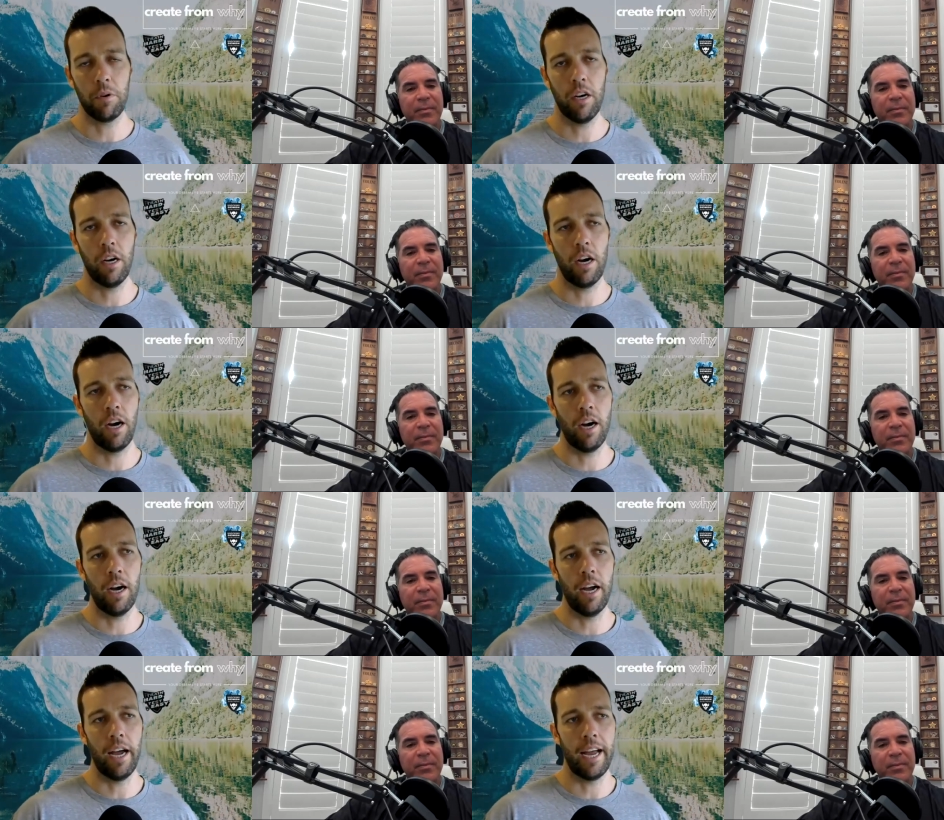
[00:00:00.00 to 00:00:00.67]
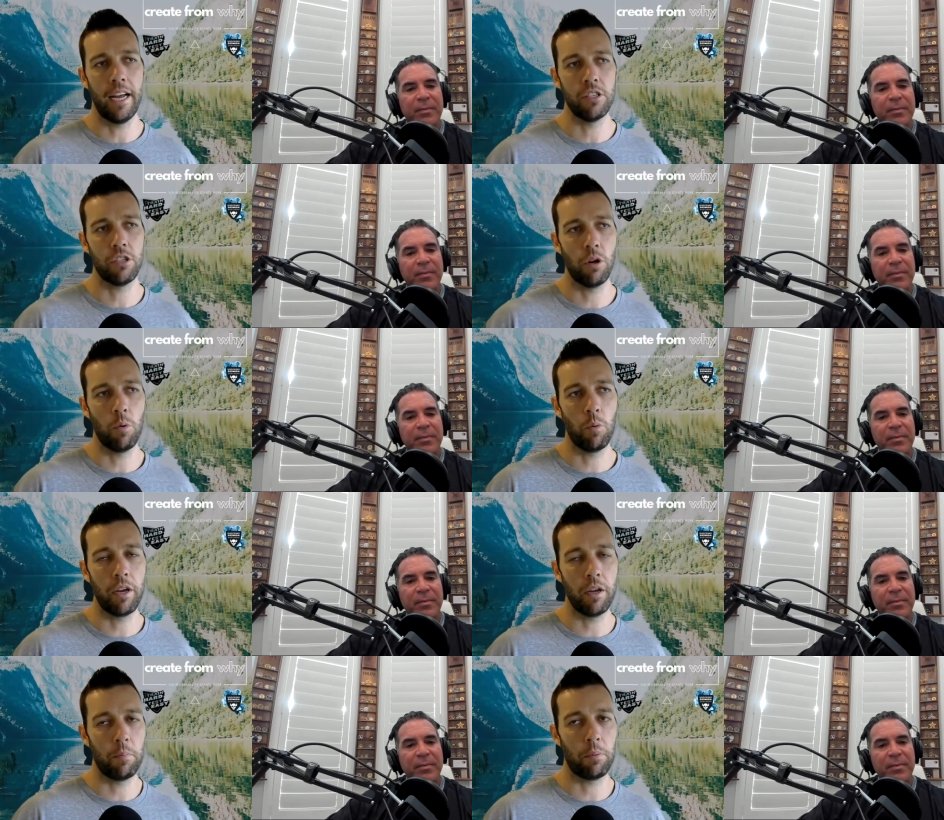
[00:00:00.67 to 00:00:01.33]
Speaker 1: Uh, and so
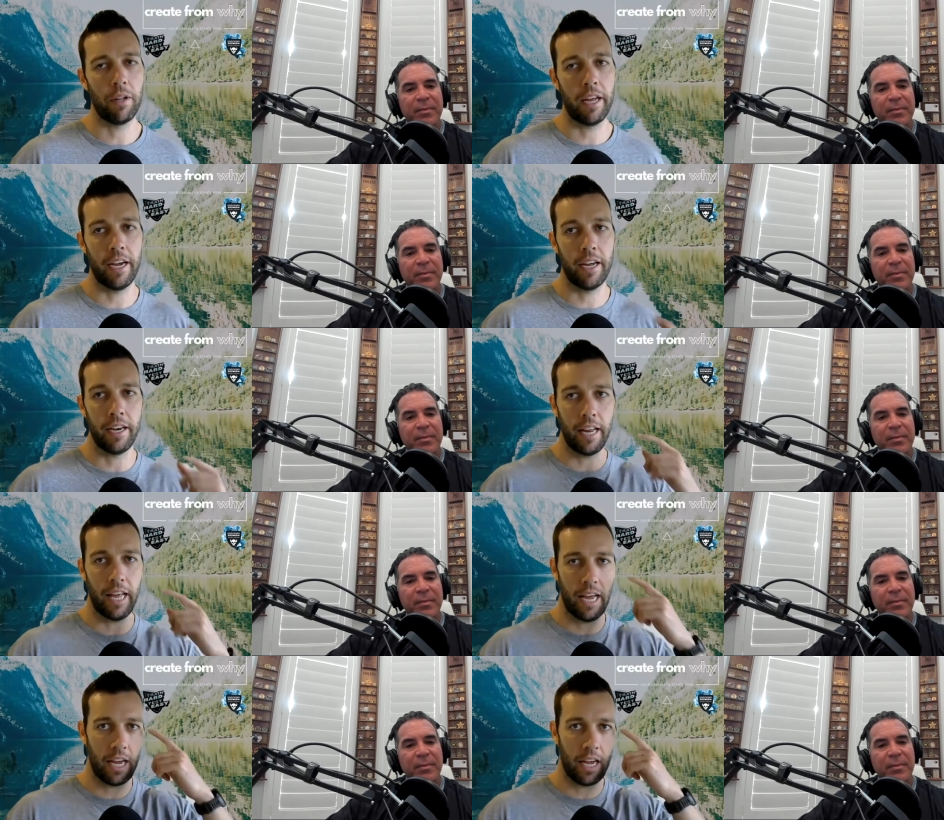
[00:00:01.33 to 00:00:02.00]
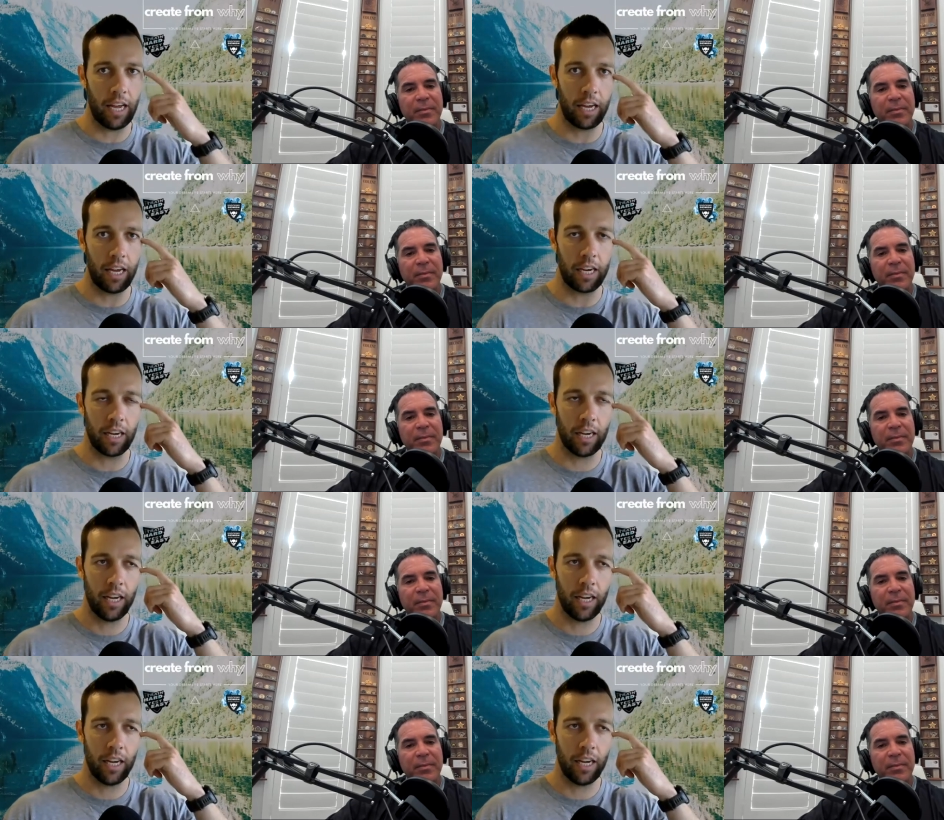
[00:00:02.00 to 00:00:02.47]
we had planned a.